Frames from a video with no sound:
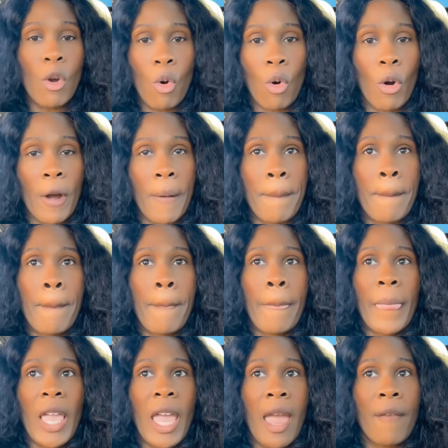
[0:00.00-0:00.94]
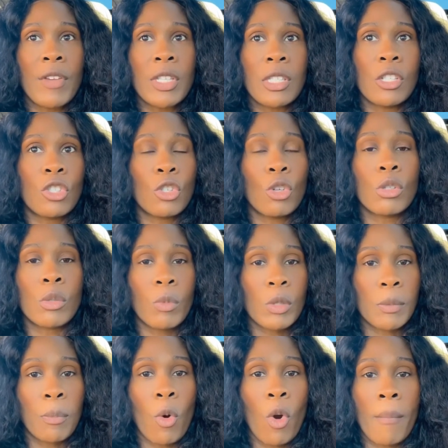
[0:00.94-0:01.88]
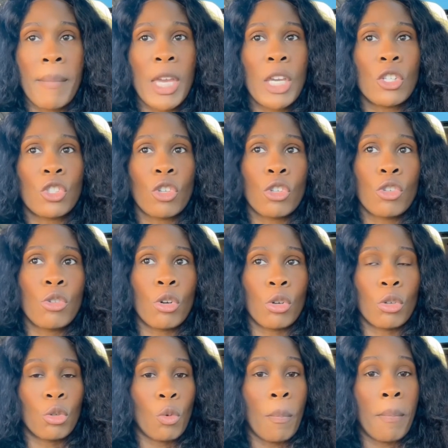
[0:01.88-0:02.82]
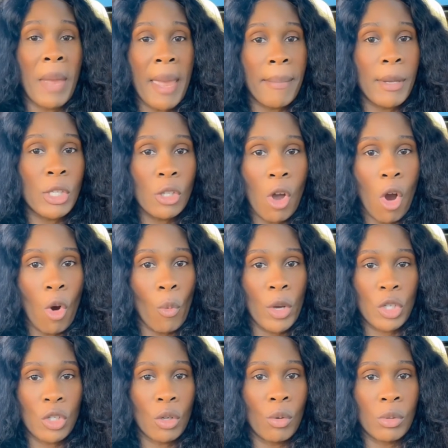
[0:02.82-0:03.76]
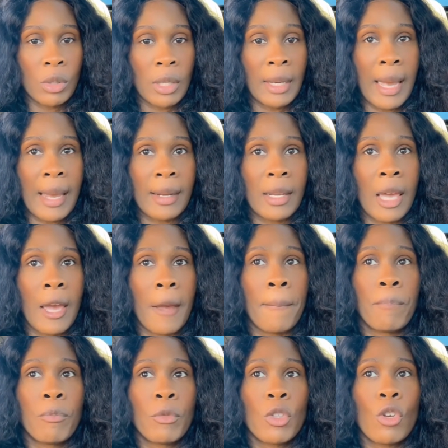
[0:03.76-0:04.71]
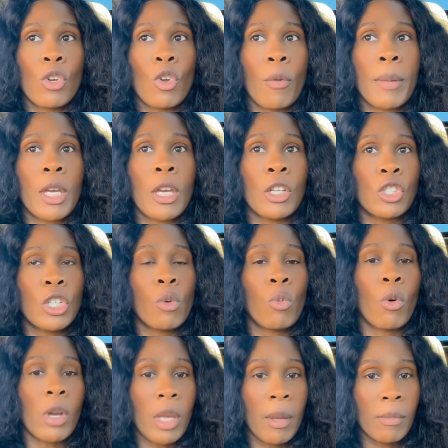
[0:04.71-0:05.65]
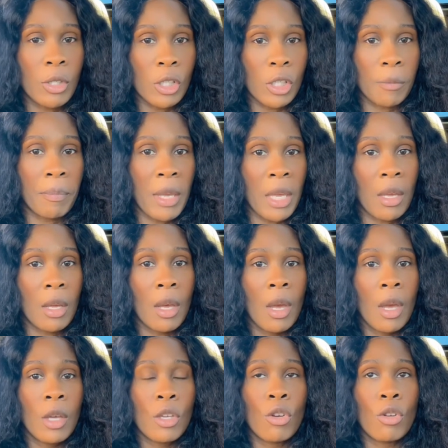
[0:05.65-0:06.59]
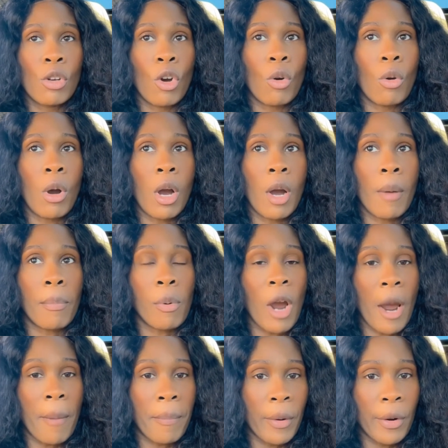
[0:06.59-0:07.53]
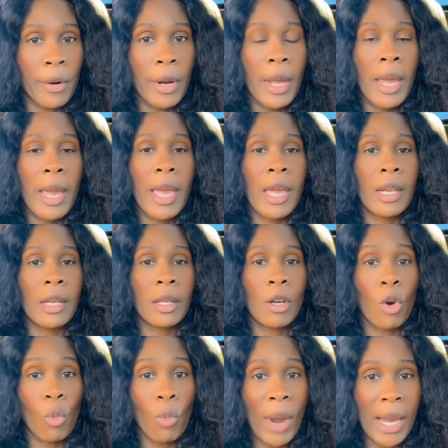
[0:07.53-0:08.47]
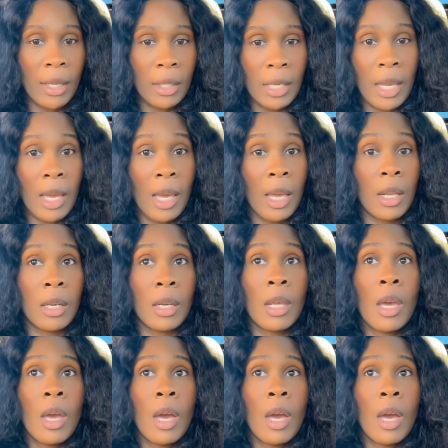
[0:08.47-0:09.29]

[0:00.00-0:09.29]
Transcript: on, ever since Chosen was born, making sure you don't do baby talk with Chosen like that, because she want him to speak, proper and correctly. And,